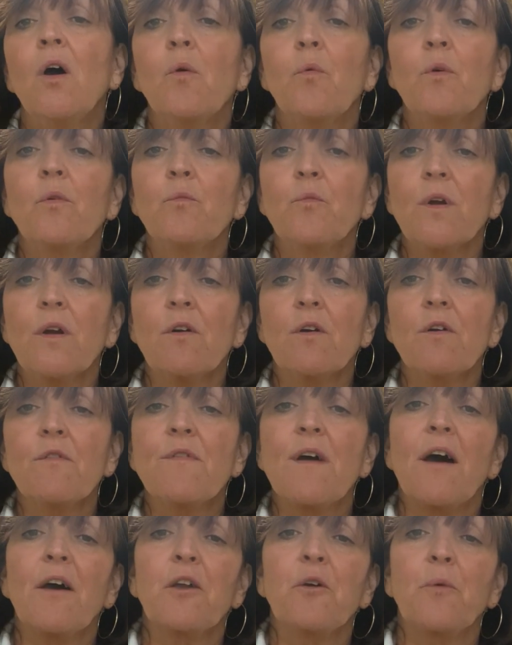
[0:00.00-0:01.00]
When we're
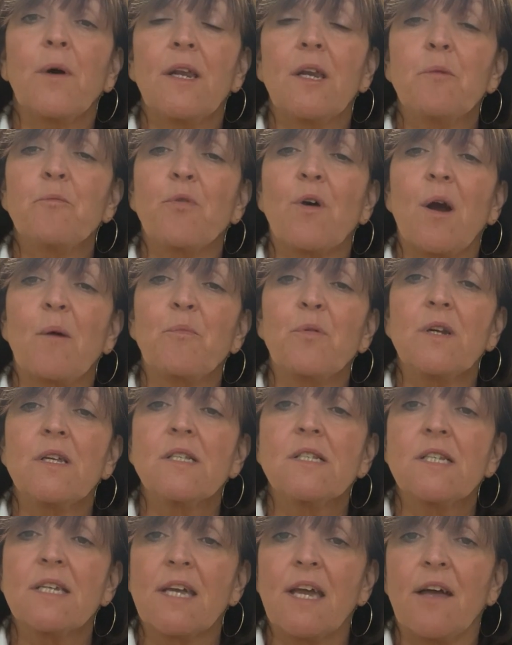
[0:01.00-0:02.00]
evaluating
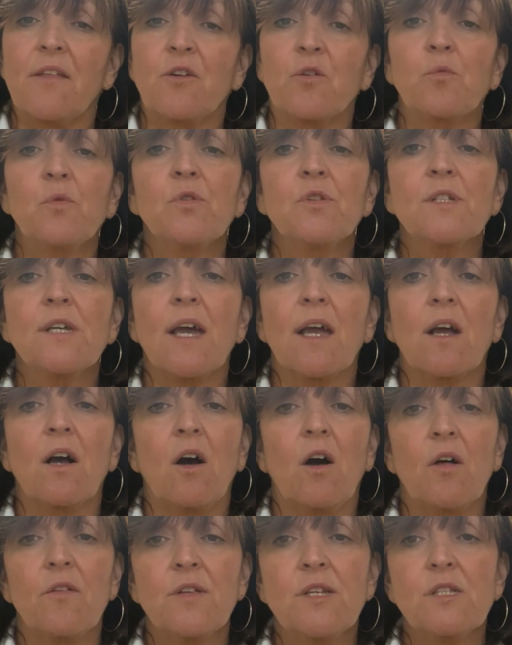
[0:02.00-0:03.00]
properties together, we'll take
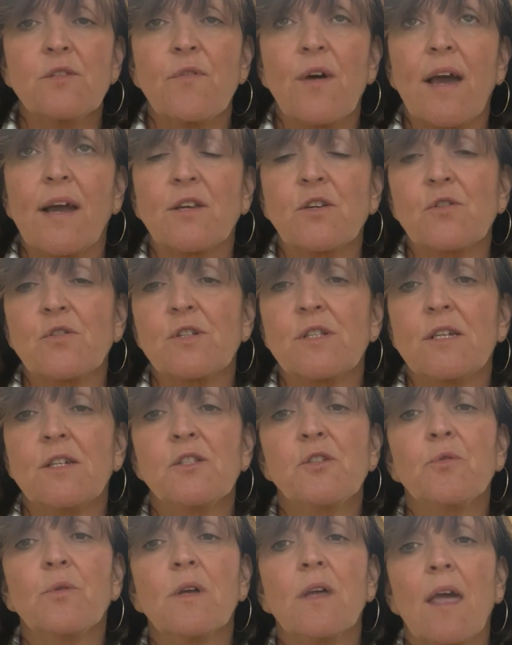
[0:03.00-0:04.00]
all these factors
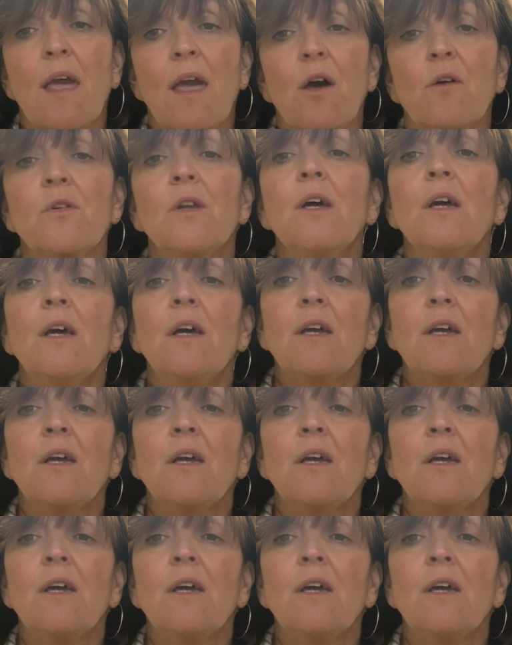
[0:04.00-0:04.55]
into account,